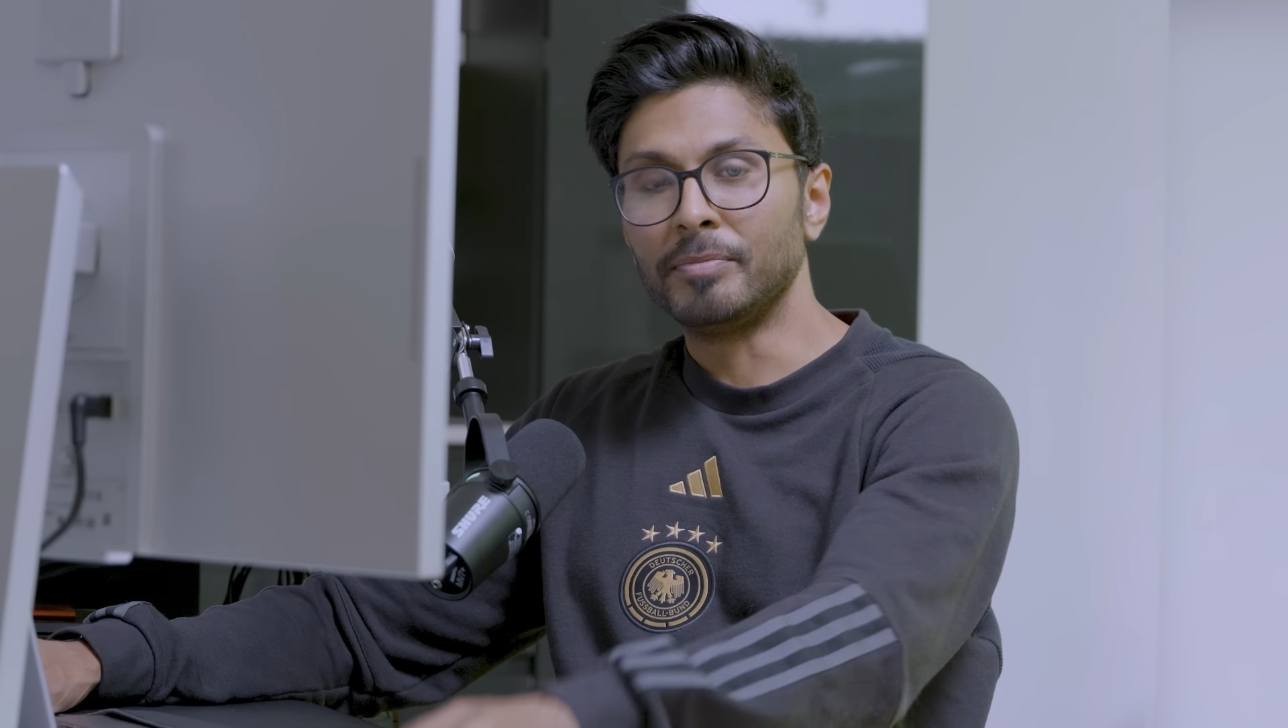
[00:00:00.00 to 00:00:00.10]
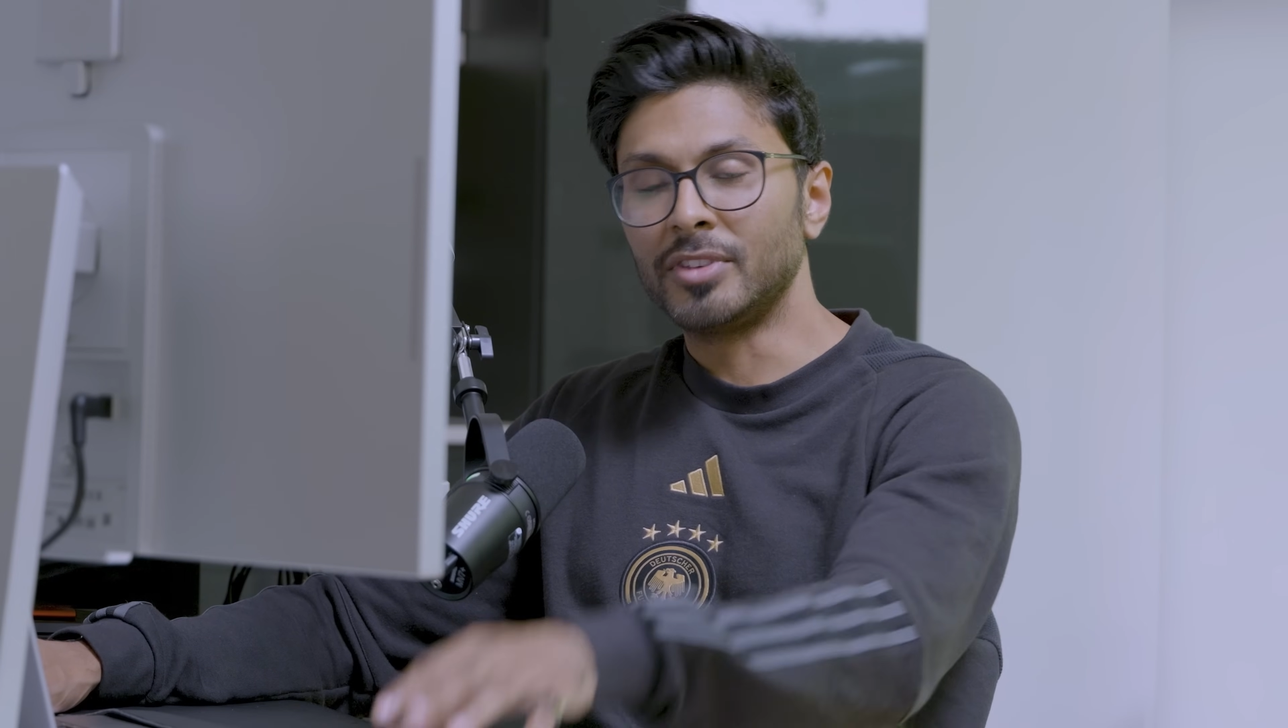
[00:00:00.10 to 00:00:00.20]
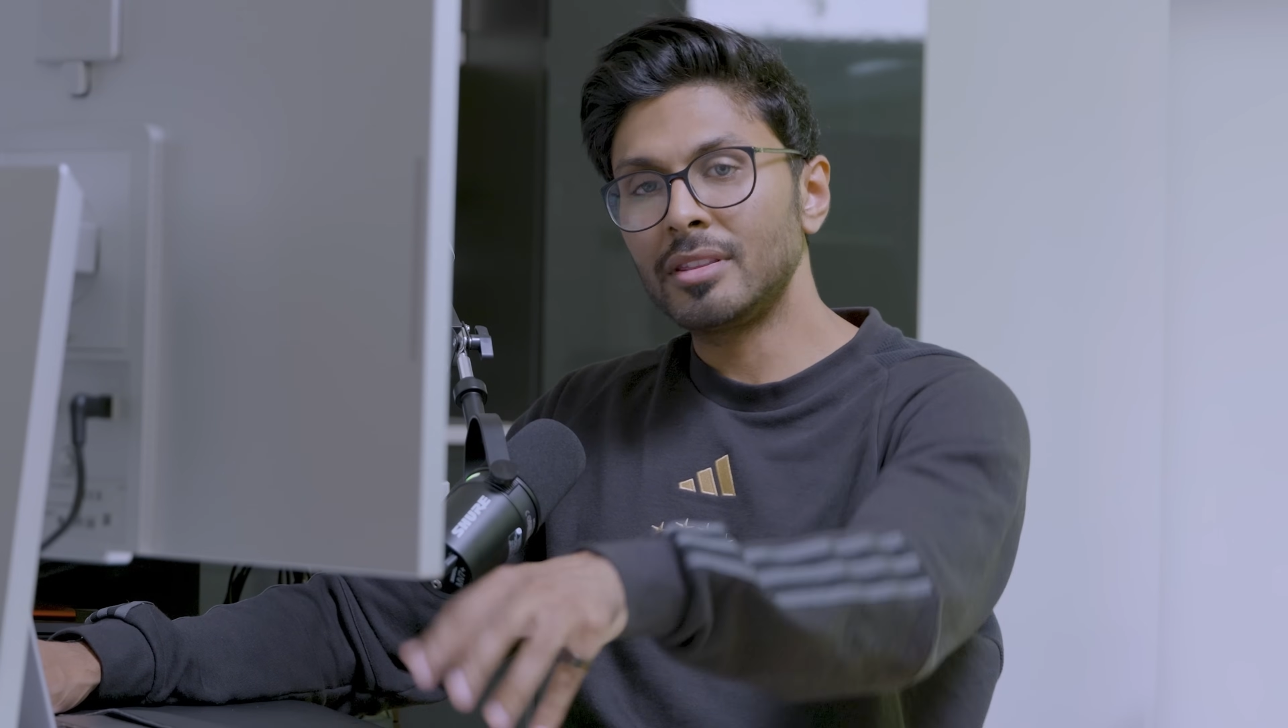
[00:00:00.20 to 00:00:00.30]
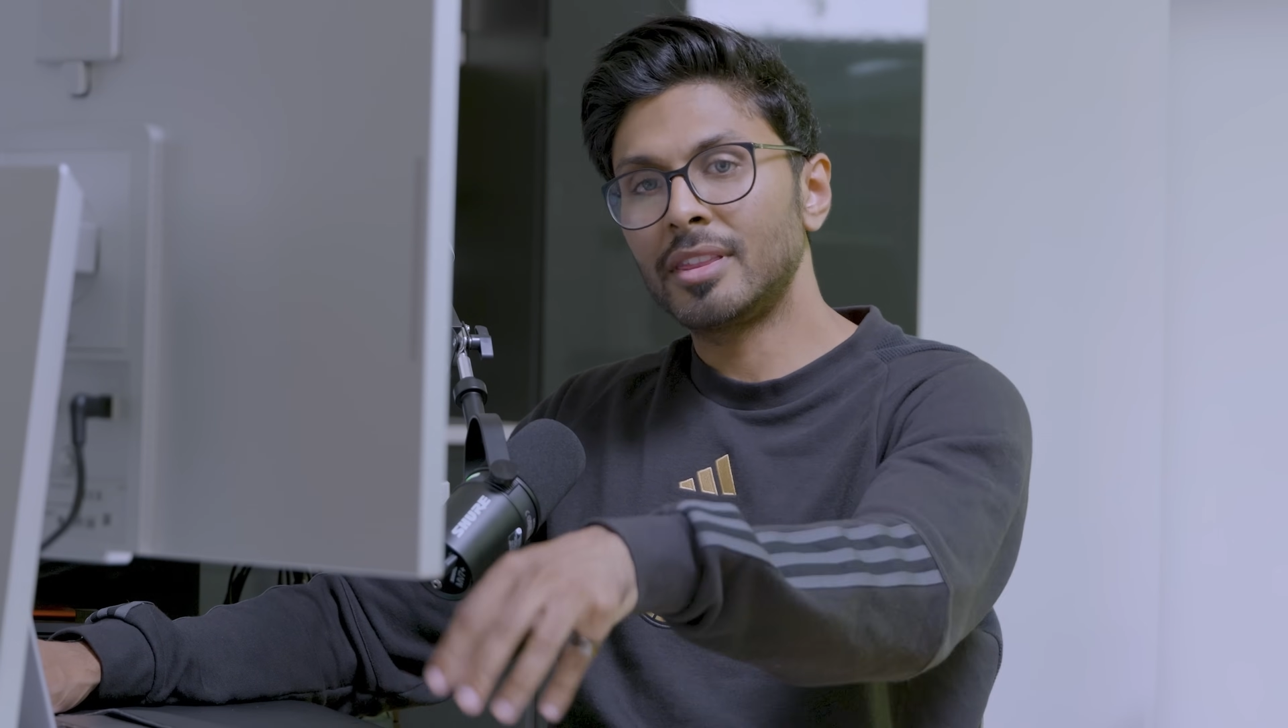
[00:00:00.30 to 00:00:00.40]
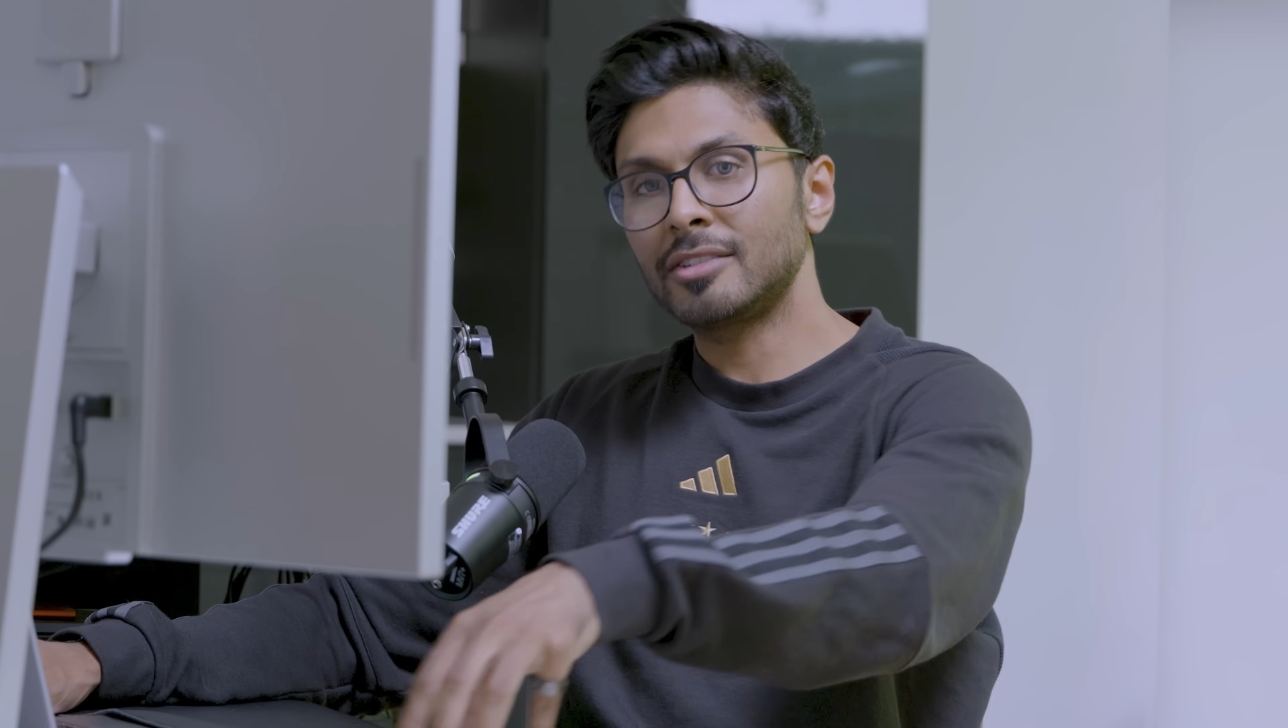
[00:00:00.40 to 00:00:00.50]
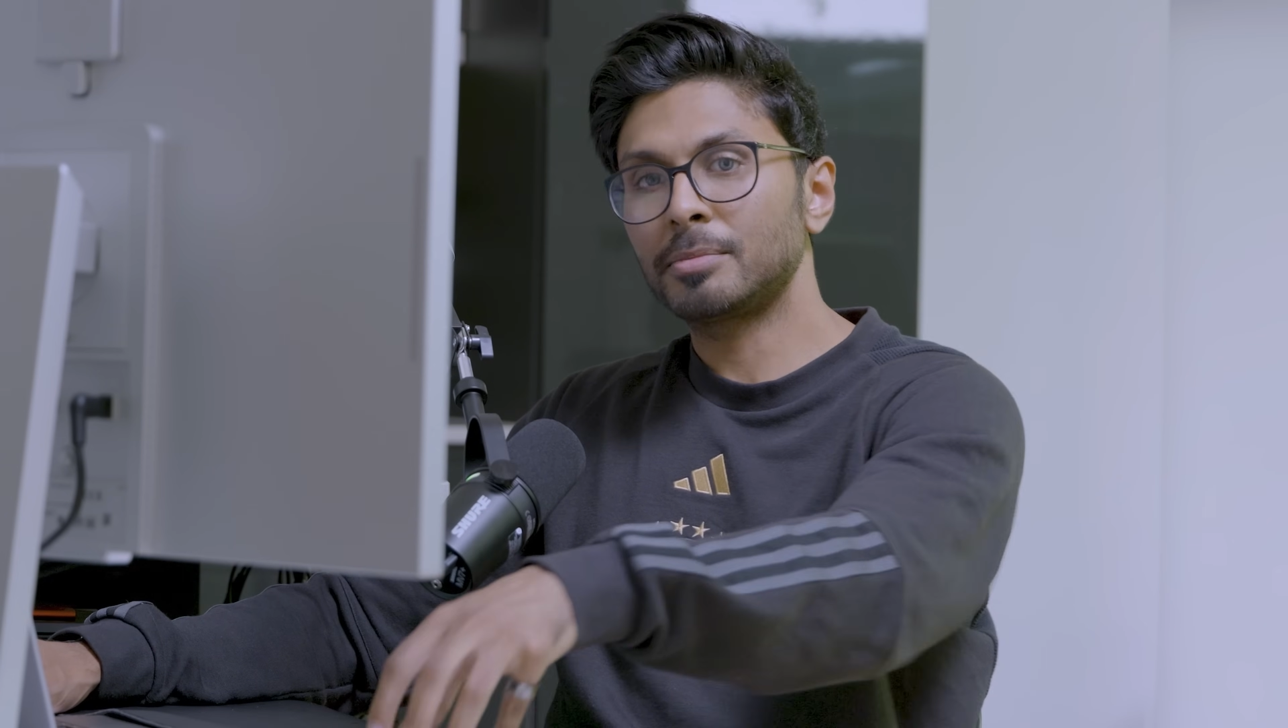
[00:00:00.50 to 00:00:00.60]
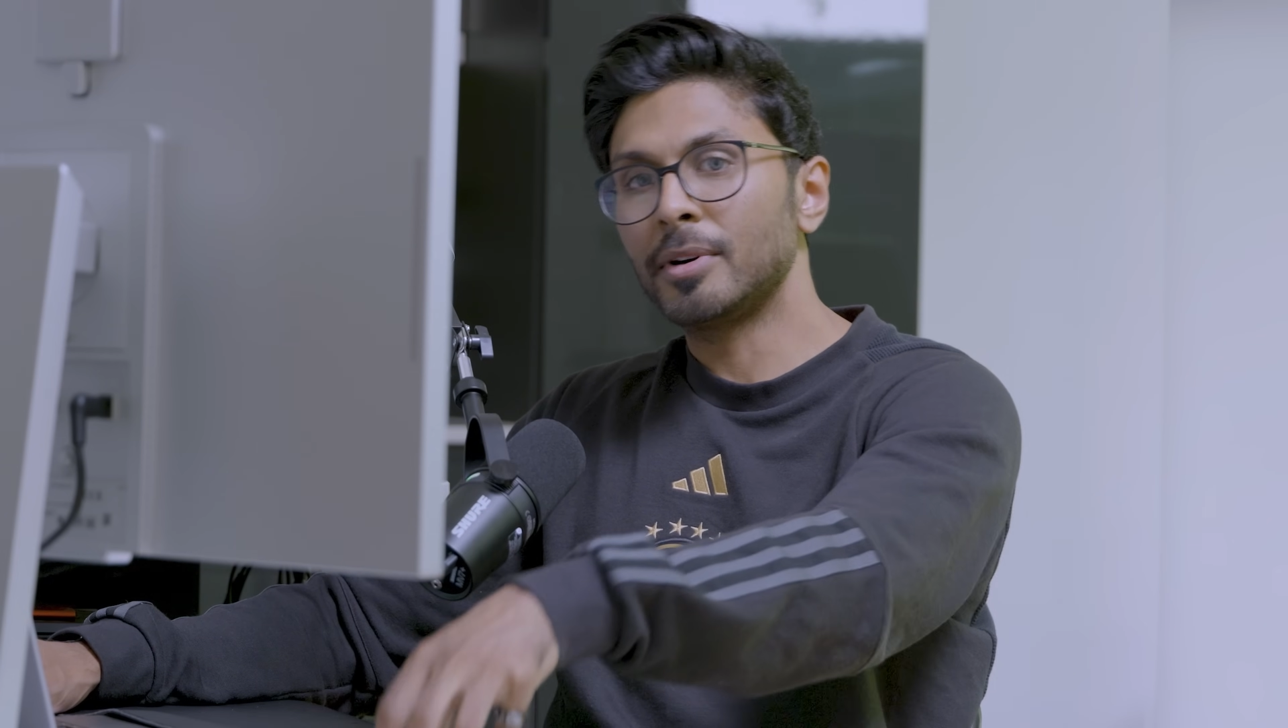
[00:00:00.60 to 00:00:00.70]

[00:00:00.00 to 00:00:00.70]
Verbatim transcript: did this